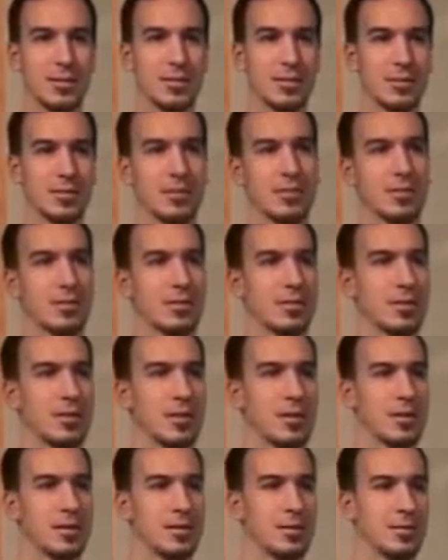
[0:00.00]

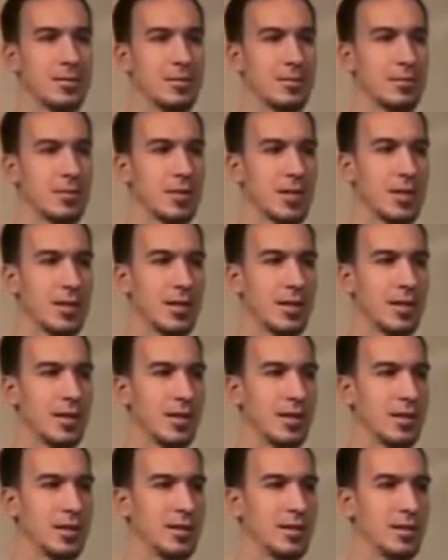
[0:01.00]

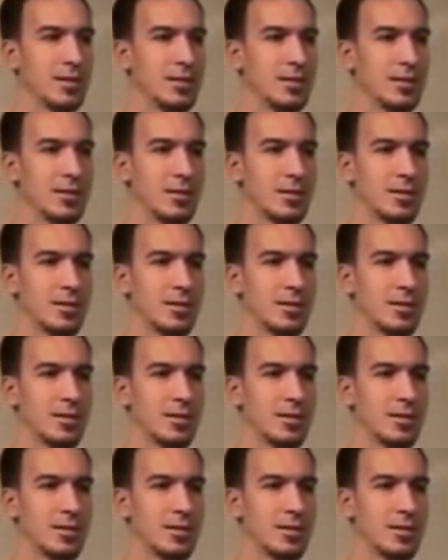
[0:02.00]
Nothing is said.